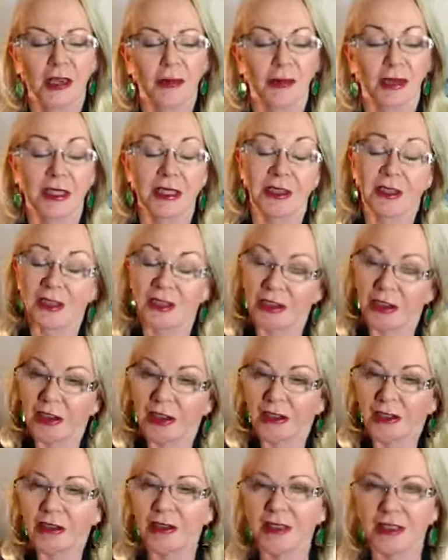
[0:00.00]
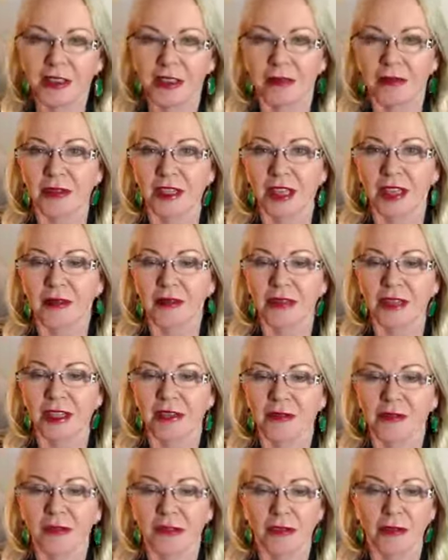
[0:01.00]
But, you know, sometimes
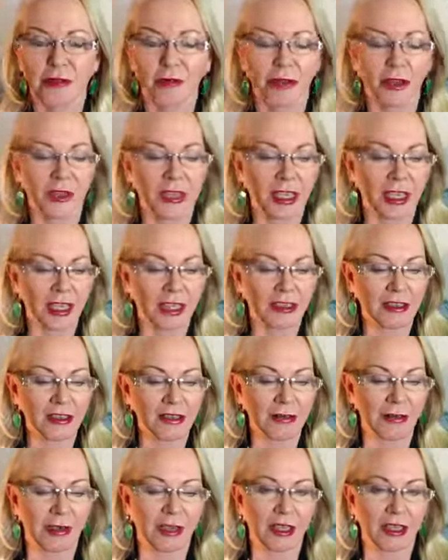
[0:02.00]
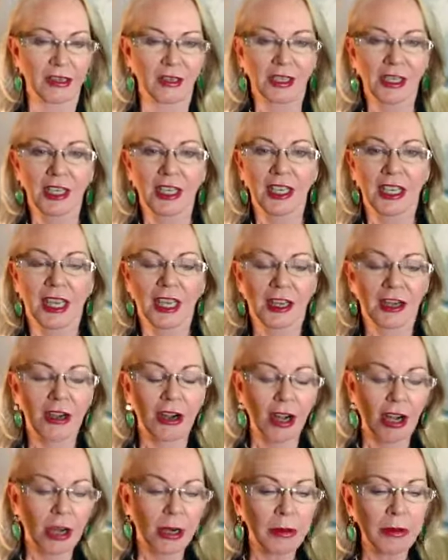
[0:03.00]
that can work out as well. And
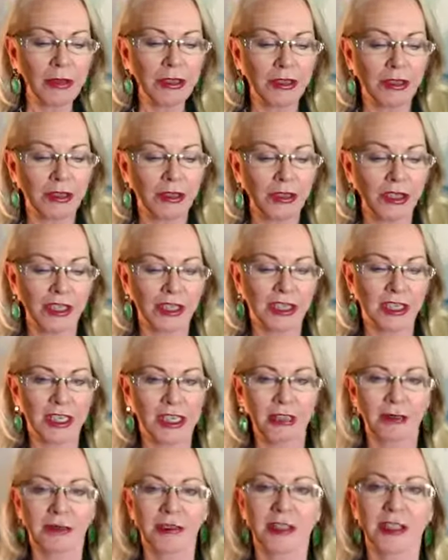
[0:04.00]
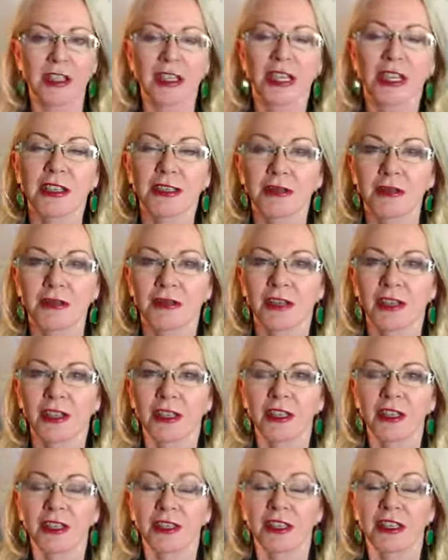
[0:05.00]
an opportunity which starts with
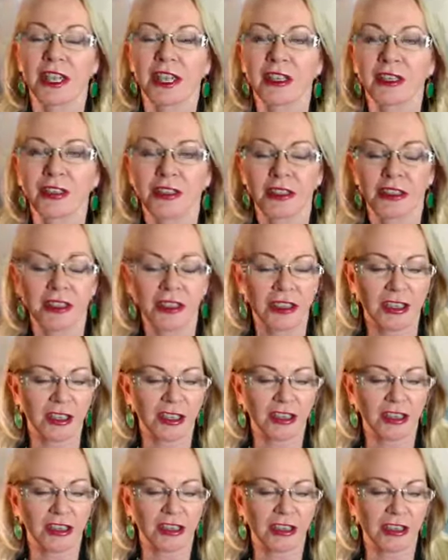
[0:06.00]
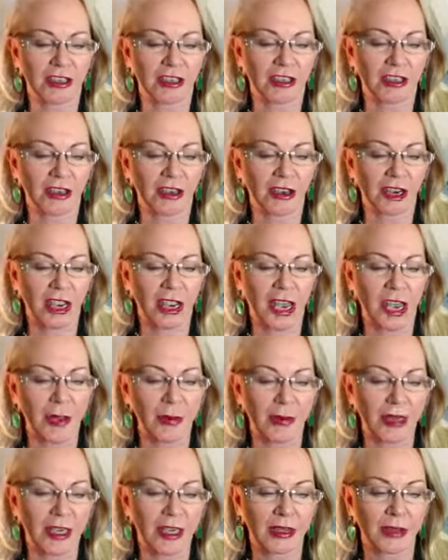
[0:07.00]
a discussion can sort of
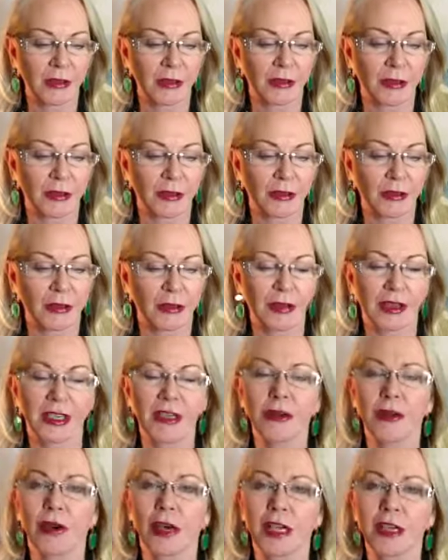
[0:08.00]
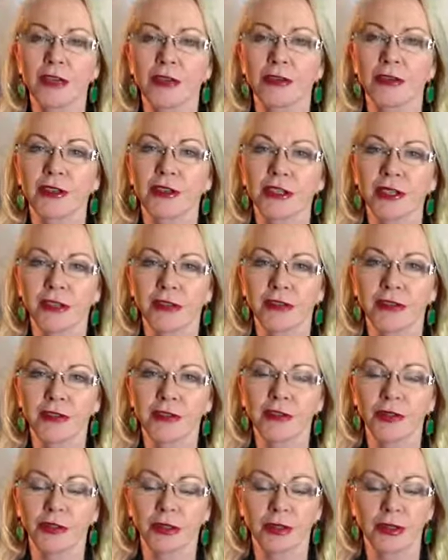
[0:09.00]
come out of the blue and be quite good
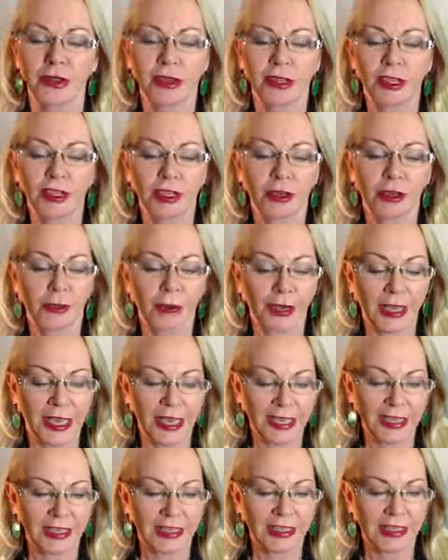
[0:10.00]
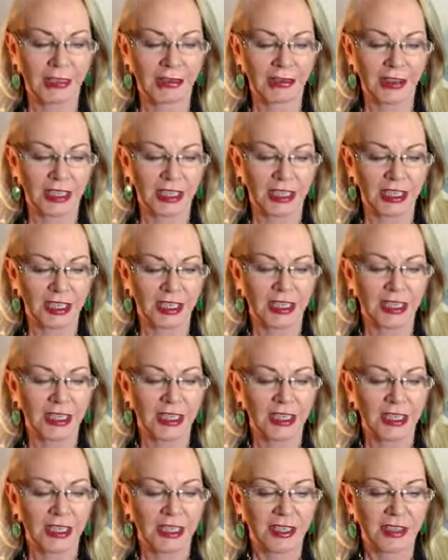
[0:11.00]
for creativity.
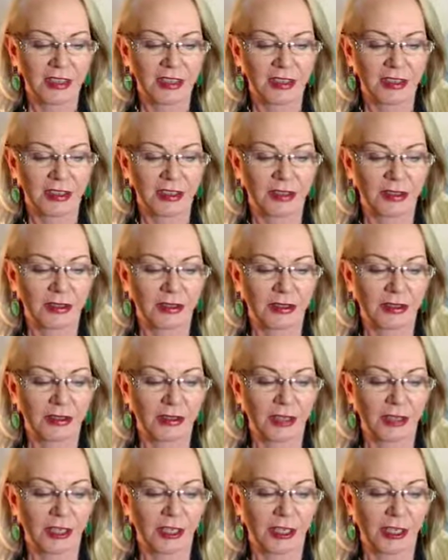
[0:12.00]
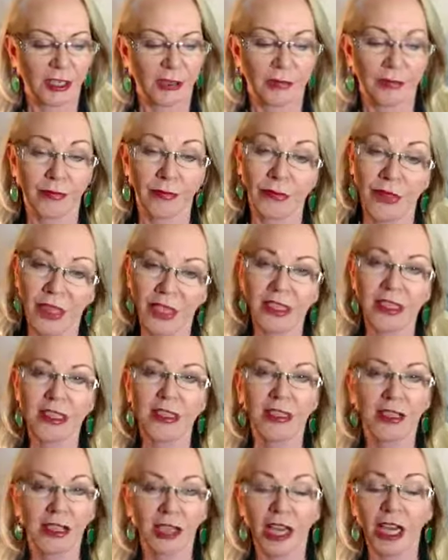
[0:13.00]
So there's
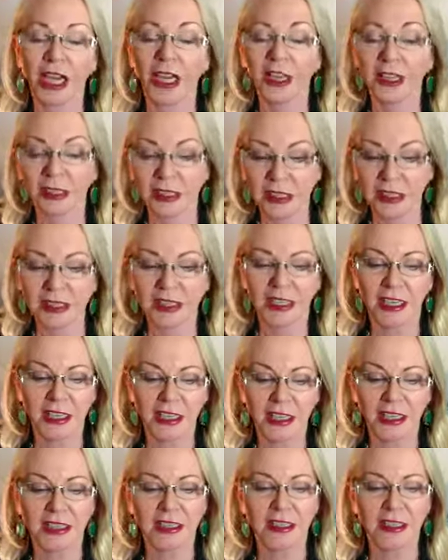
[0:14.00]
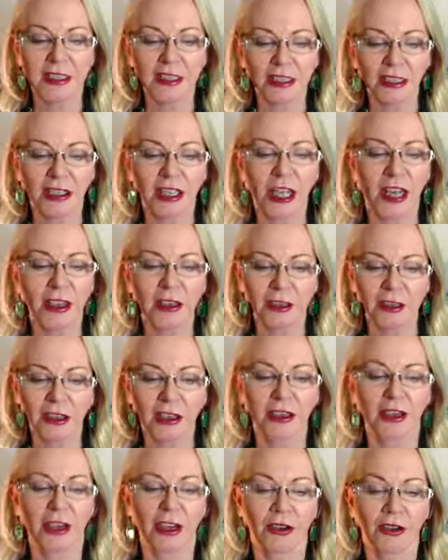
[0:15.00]
a lot, as I said, there's a lot
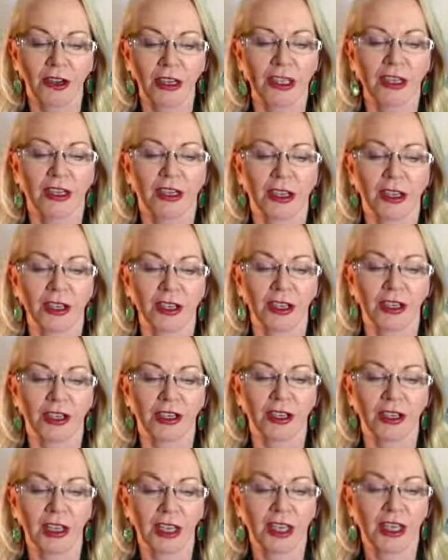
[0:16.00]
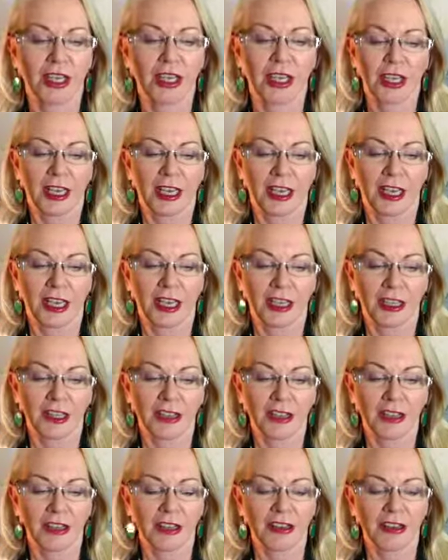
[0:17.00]
going on.
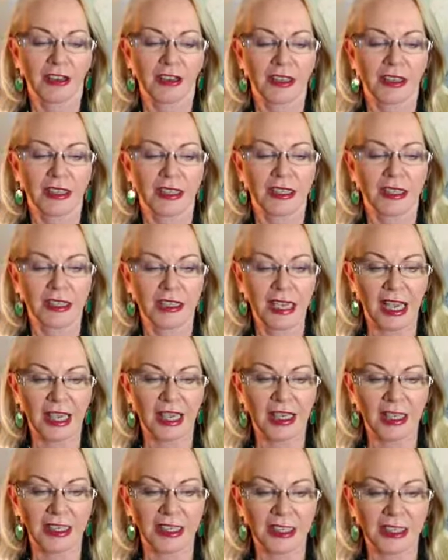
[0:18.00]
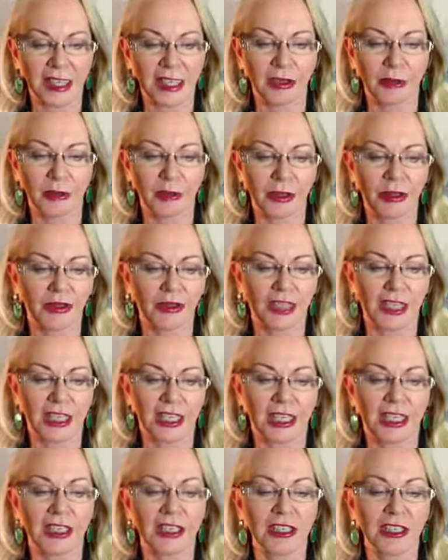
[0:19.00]
And of course, the sun is now moved
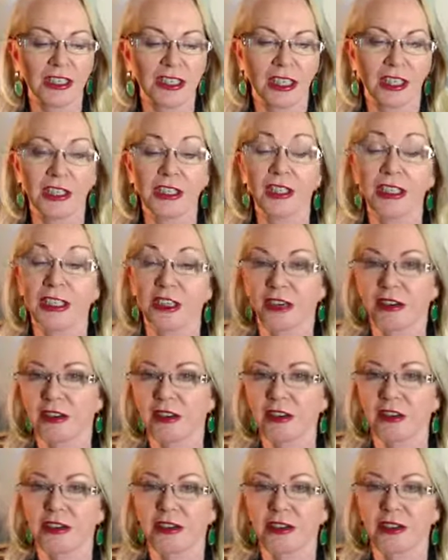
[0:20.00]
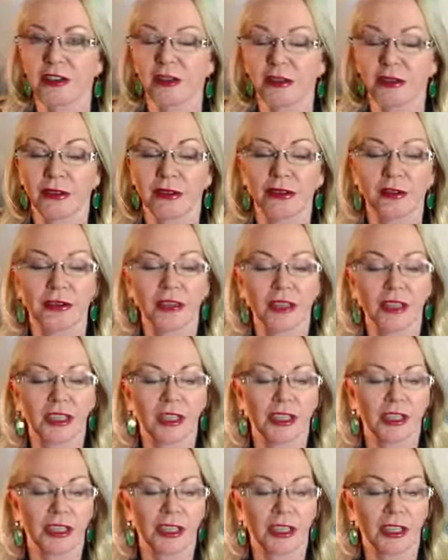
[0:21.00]
into Sagittarius. So
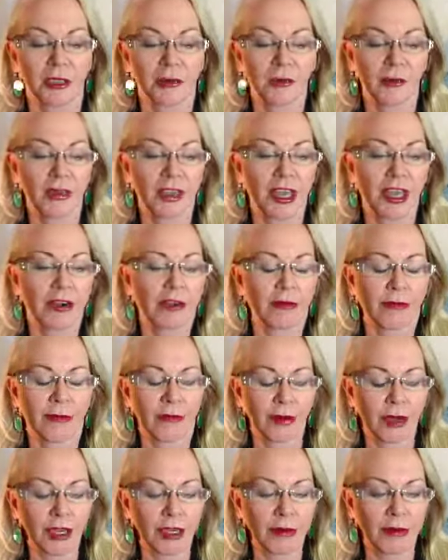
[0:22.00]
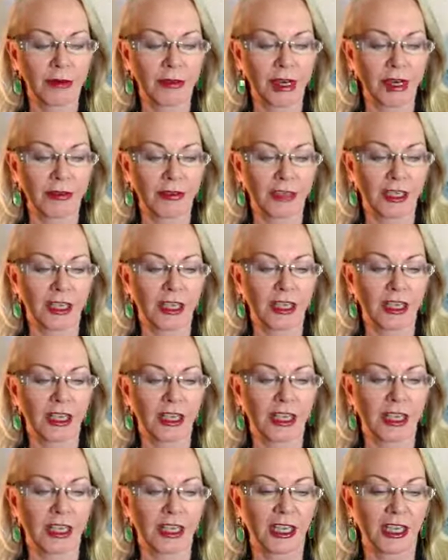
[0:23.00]
that freedom loving
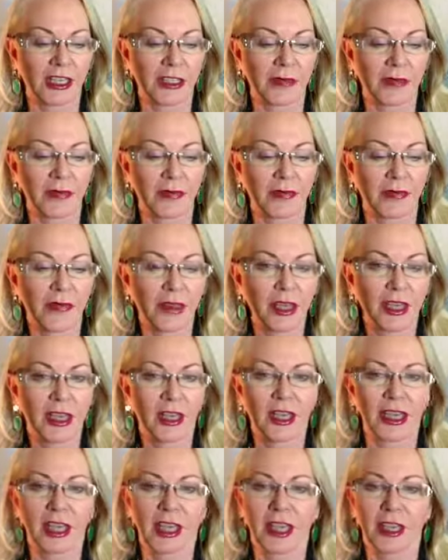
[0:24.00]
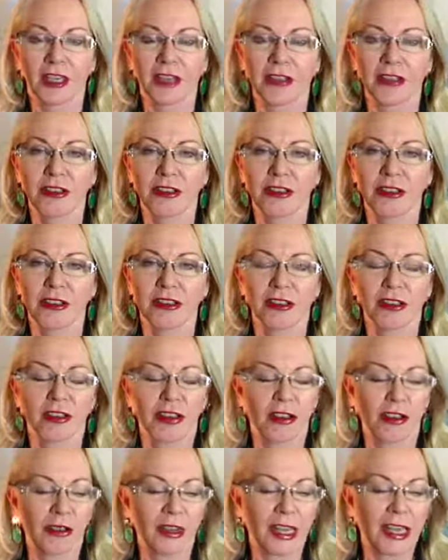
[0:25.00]
and,
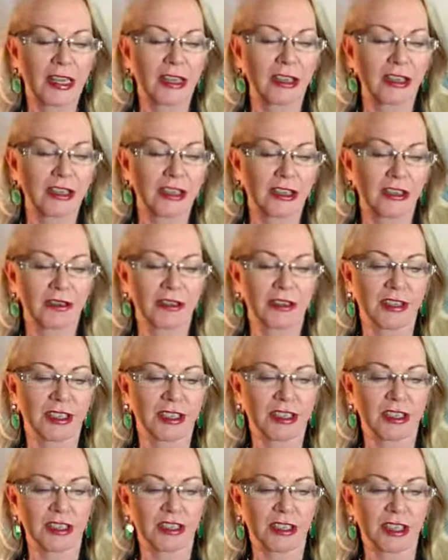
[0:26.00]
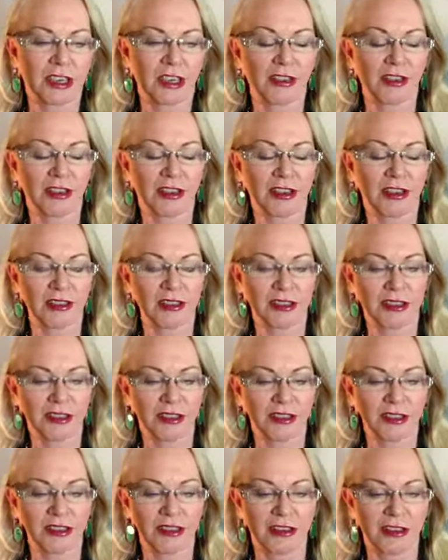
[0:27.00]
you know, energy of
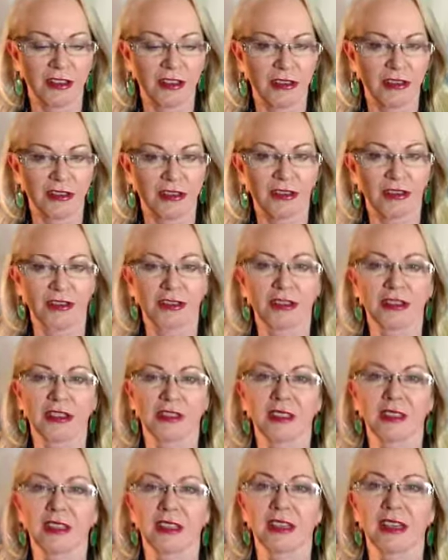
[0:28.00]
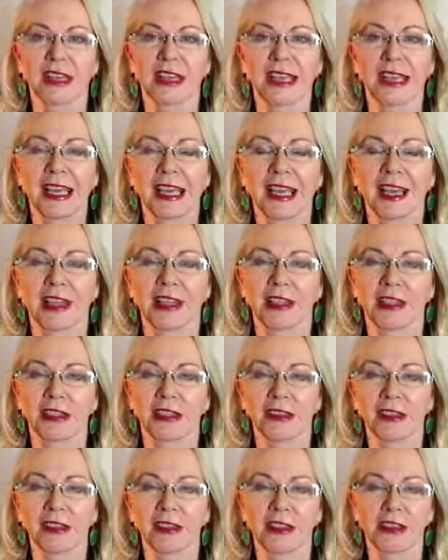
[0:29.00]
Sagittarius, you know, to sort of get out
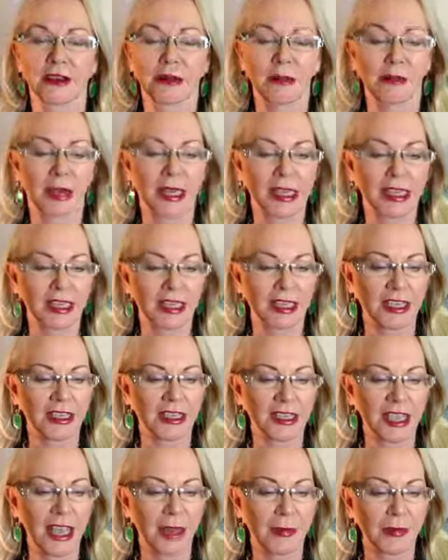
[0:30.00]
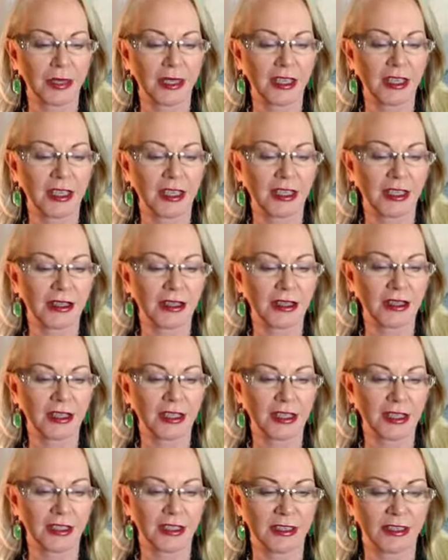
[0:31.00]
there and sort of make things happen
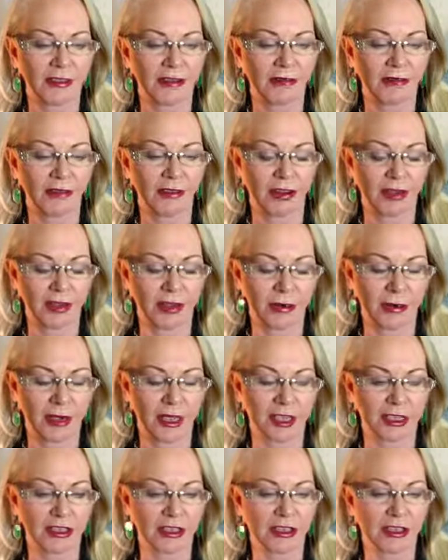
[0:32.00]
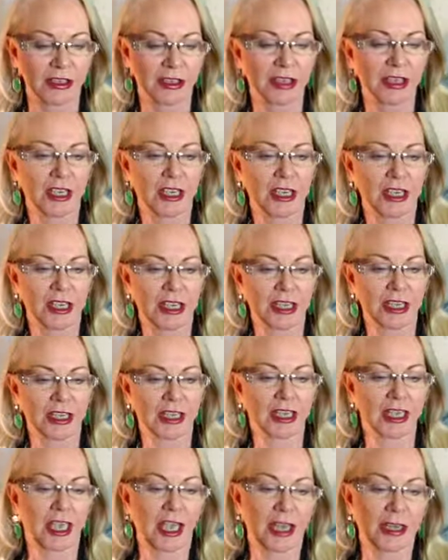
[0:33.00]
is very much in
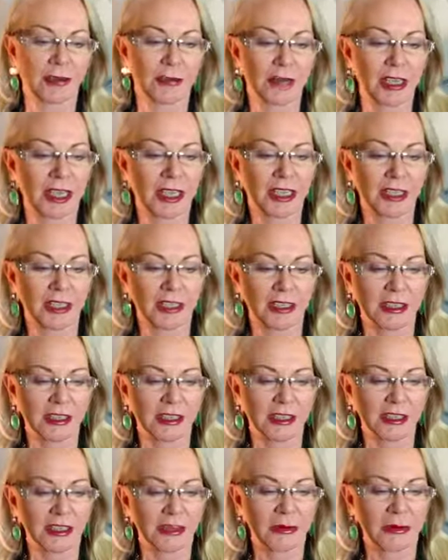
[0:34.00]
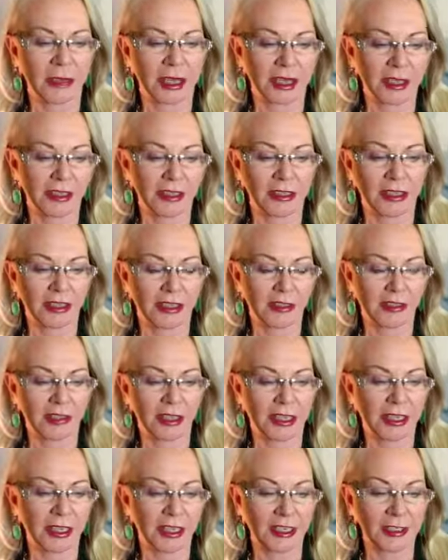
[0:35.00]
the limelight as well.
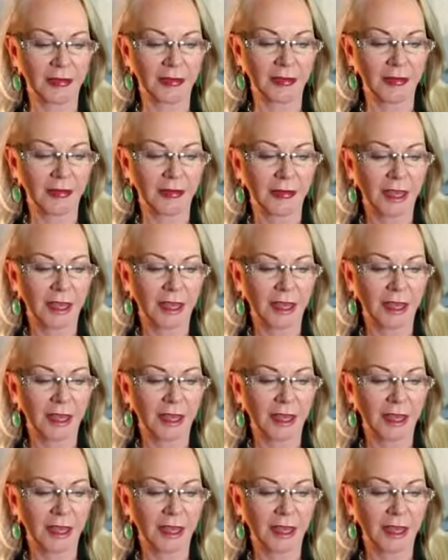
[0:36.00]
Okay.